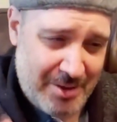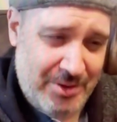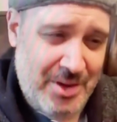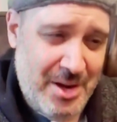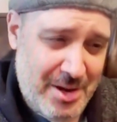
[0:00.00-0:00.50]

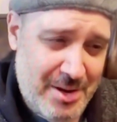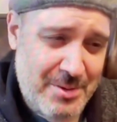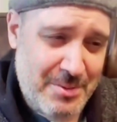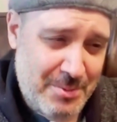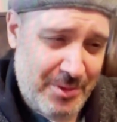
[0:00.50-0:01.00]
Terra
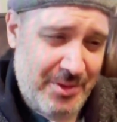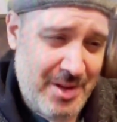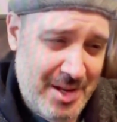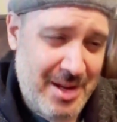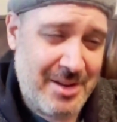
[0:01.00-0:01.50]
was
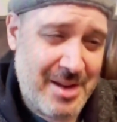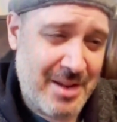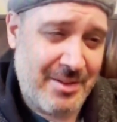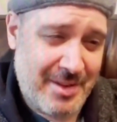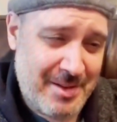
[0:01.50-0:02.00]
singing and
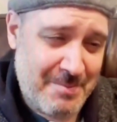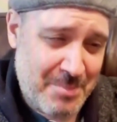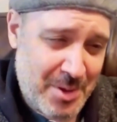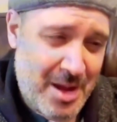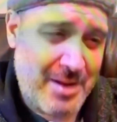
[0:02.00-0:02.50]
dancing
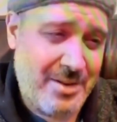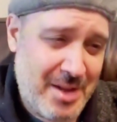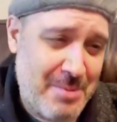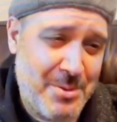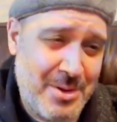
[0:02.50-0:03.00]
on a
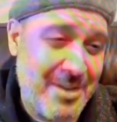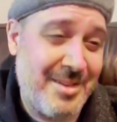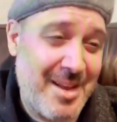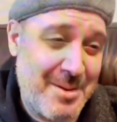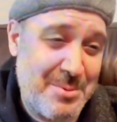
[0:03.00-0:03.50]
table in
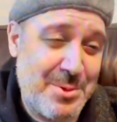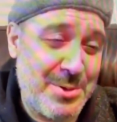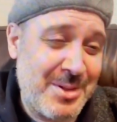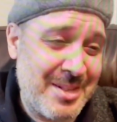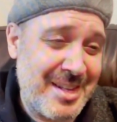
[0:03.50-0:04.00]

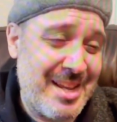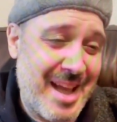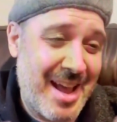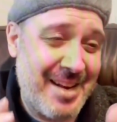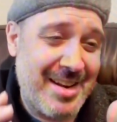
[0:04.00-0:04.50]
Istanbul,
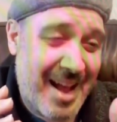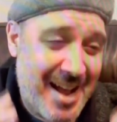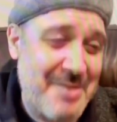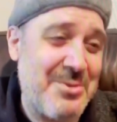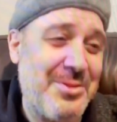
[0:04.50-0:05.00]
and
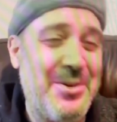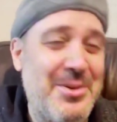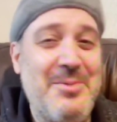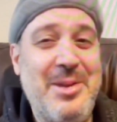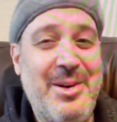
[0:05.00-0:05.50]
I was
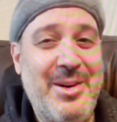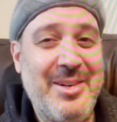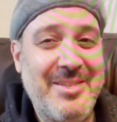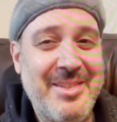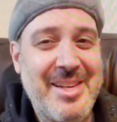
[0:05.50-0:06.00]
filming her.
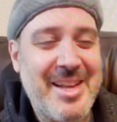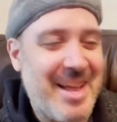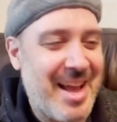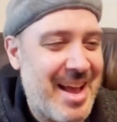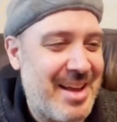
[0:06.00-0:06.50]

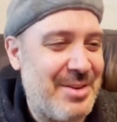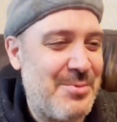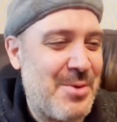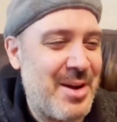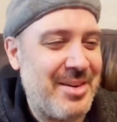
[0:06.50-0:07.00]
And
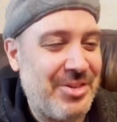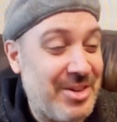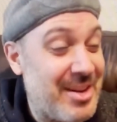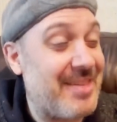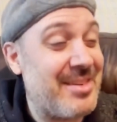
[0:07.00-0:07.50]
what she
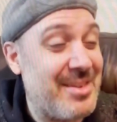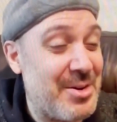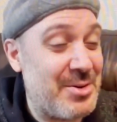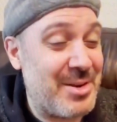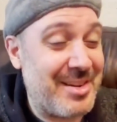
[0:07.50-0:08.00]
doesn't
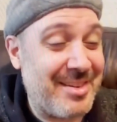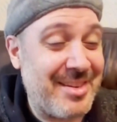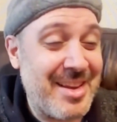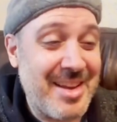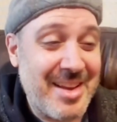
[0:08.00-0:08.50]
know
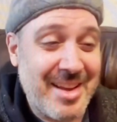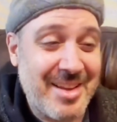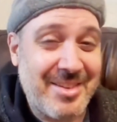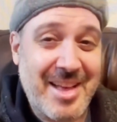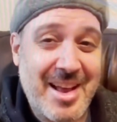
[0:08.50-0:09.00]
is
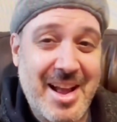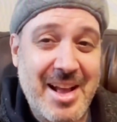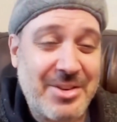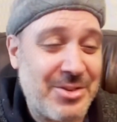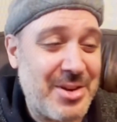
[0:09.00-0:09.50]
is that I
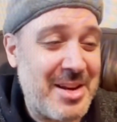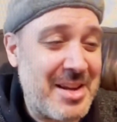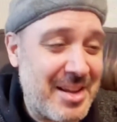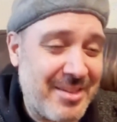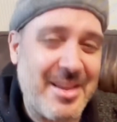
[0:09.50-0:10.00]
actually
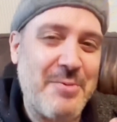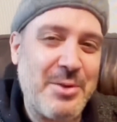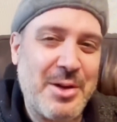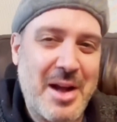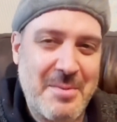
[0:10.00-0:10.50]
saved a
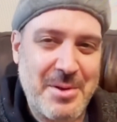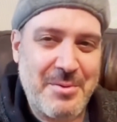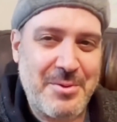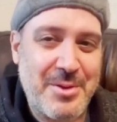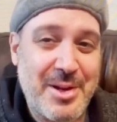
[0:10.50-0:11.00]
copy of the
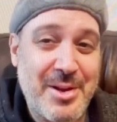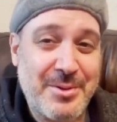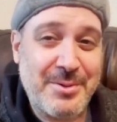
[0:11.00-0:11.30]
video.